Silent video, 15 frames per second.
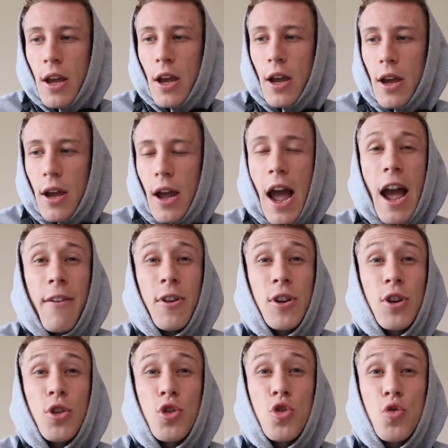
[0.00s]

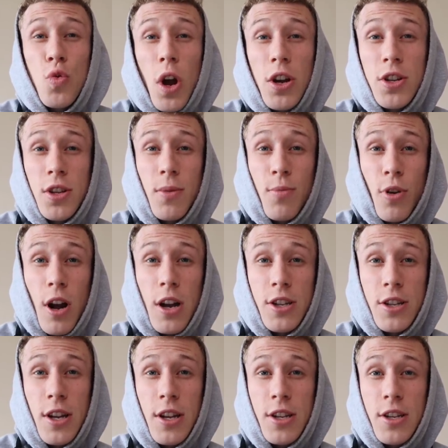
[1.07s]
having to trust the
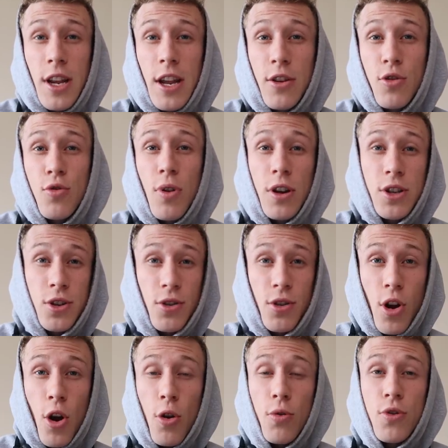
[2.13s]
process and trust your
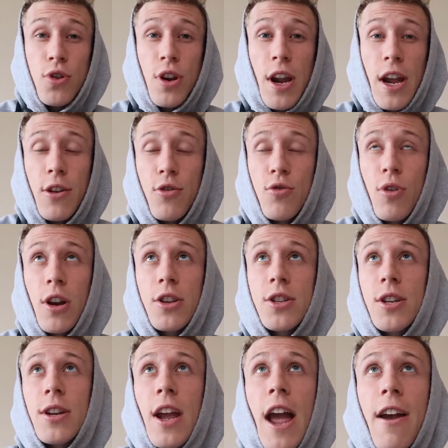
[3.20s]
coach and
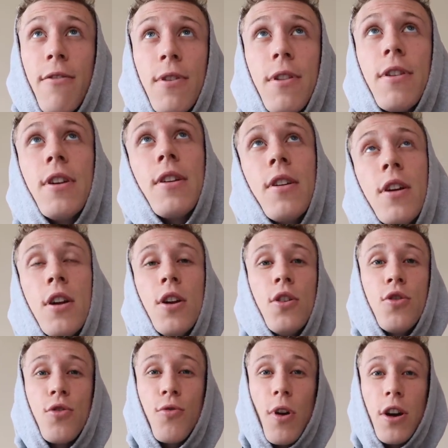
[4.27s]
trusting everything.
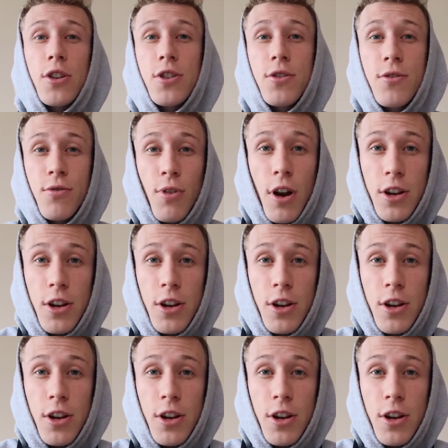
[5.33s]
Trust